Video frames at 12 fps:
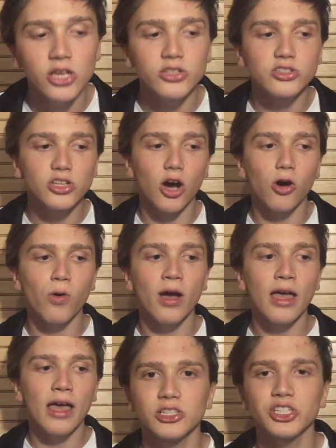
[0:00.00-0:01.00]
So
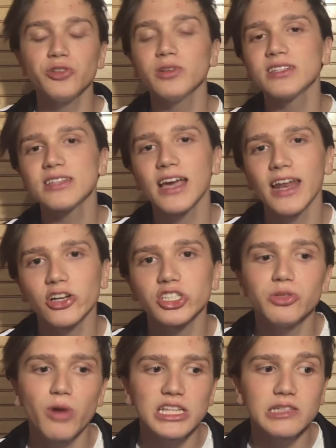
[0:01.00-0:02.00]
she was saying how
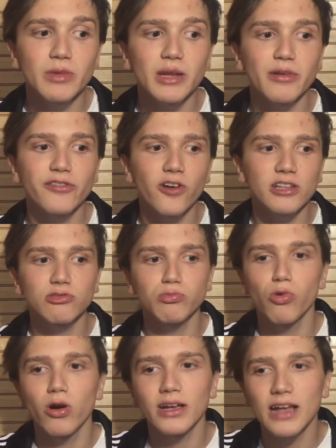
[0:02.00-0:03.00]
she wants me to be friends with
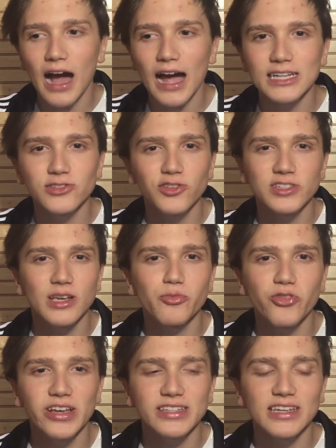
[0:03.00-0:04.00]
more guys for some
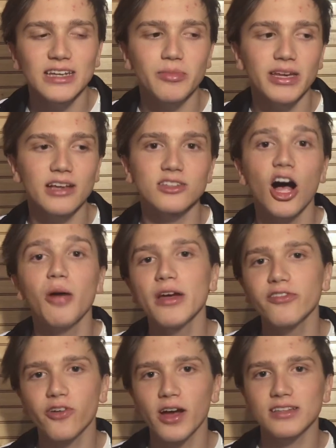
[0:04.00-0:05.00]
reason because all my
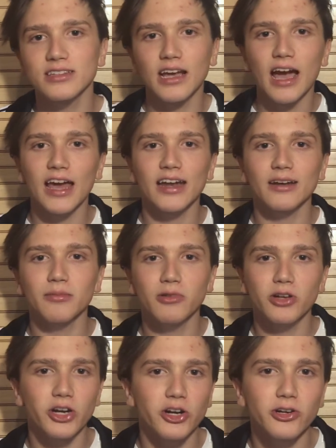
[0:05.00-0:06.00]
friends are kind of
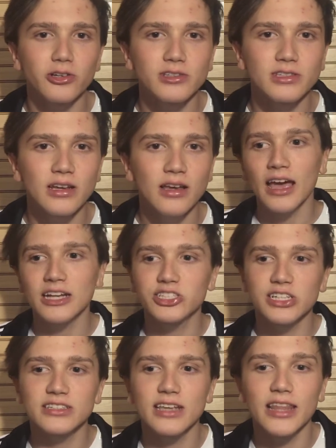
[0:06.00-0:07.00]
girls. And
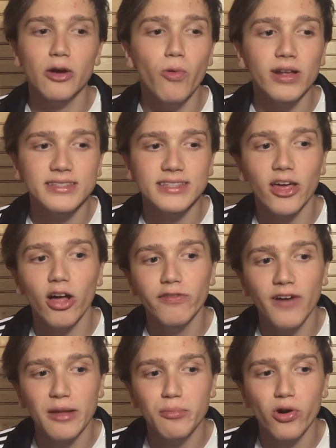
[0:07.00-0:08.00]
she said that once they all find